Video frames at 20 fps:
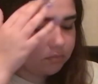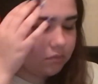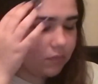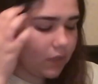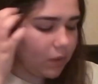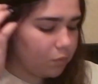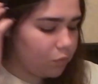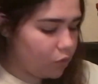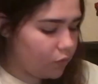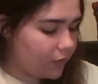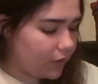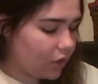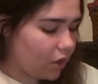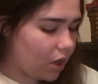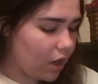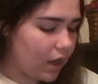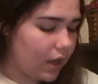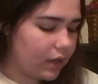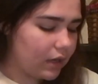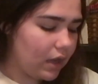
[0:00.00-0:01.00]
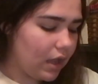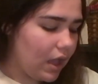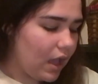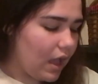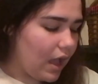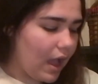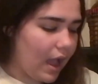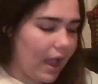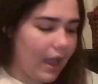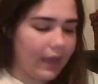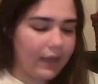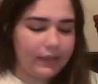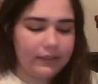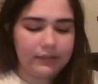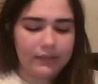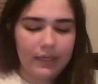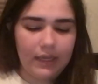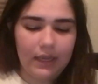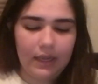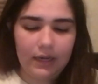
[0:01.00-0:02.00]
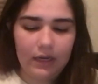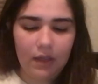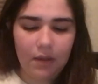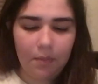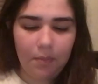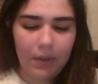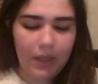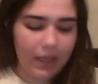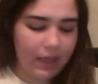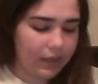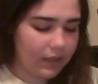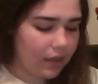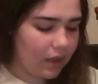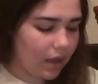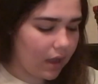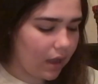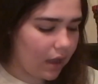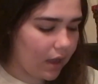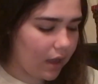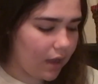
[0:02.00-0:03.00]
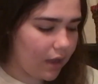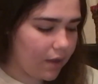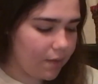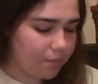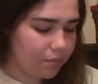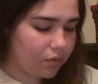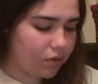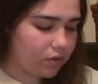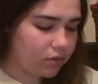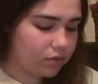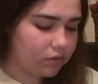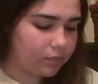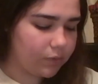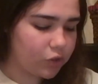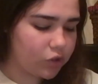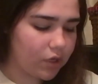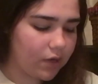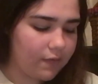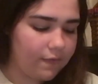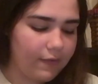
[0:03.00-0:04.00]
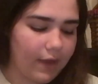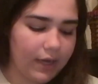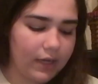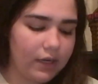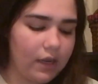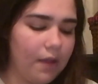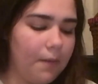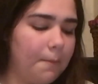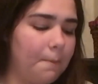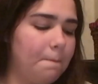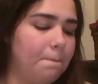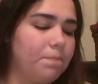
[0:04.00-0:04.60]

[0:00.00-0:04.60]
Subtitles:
Moving on, I did pick up, let me try to find it,